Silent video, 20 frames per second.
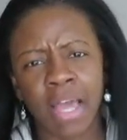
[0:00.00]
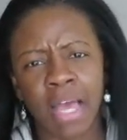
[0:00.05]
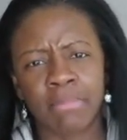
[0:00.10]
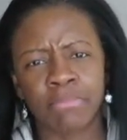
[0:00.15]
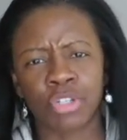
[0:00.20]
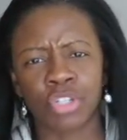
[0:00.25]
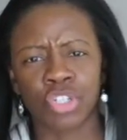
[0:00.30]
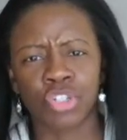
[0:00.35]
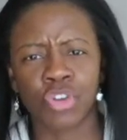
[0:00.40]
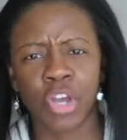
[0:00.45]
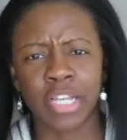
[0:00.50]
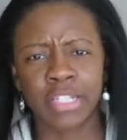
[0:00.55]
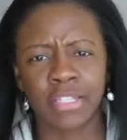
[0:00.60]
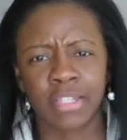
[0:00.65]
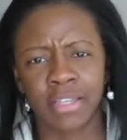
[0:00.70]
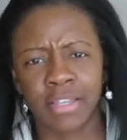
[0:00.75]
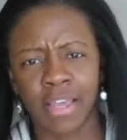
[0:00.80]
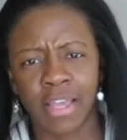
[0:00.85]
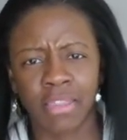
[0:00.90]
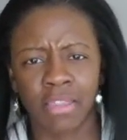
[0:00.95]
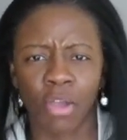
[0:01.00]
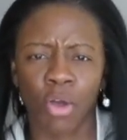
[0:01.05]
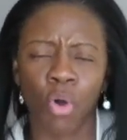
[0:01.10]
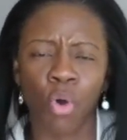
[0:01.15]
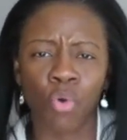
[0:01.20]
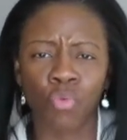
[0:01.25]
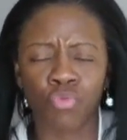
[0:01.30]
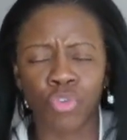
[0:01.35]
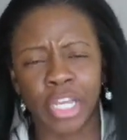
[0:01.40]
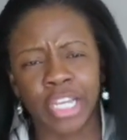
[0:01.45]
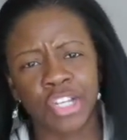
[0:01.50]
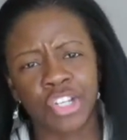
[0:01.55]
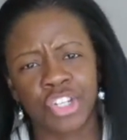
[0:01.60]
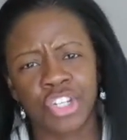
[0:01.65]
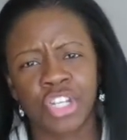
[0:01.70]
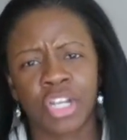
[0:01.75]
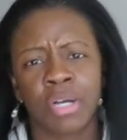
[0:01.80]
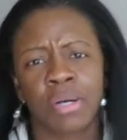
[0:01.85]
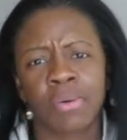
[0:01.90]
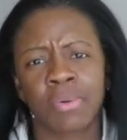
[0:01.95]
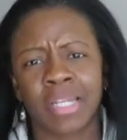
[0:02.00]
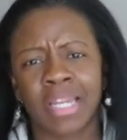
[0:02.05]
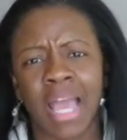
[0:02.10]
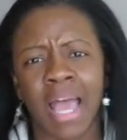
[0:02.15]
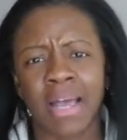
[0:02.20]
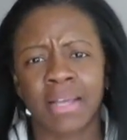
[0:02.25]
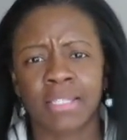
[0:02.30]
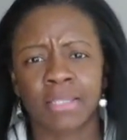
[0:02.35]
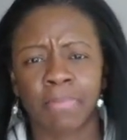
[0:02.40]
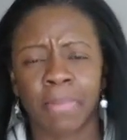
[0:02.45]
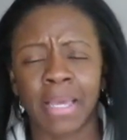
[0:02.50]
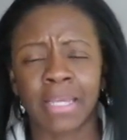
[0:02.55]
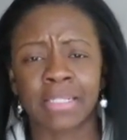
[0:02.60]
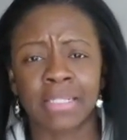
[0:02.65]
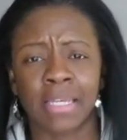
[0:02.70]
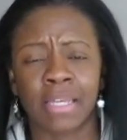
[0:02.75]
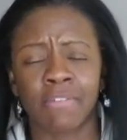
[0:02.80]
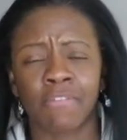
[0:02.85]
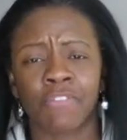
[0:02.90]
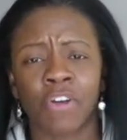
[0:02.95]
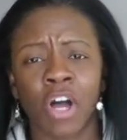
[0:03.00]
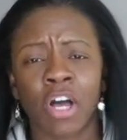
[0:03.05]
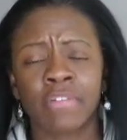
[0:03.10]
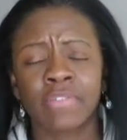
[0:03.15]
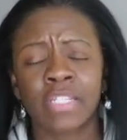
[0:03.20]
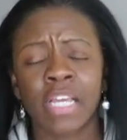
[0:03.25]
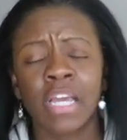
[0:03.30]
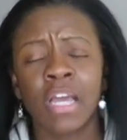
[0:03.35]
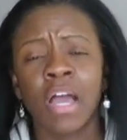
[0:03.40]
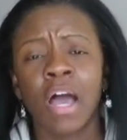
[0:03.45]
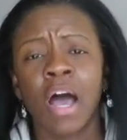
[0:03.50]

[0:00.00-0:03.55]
I'm just trying to get the whole ratio and aspect involved.